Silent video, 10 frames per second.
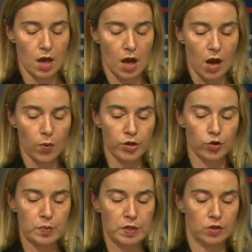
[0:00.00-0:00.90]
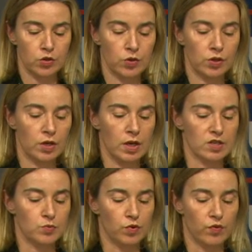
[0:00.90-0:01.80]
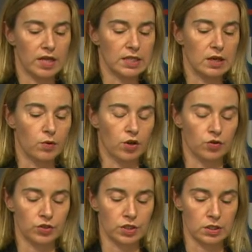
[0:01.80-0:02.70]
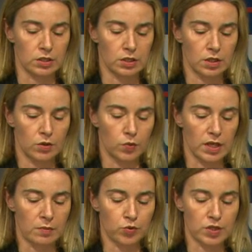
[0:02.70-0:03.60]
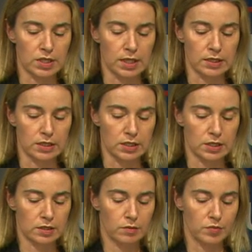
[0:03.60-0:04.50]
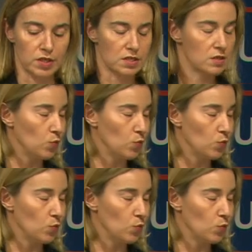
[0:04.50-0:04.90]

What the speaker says: Our European Union has provided our continent with unprecedented peace.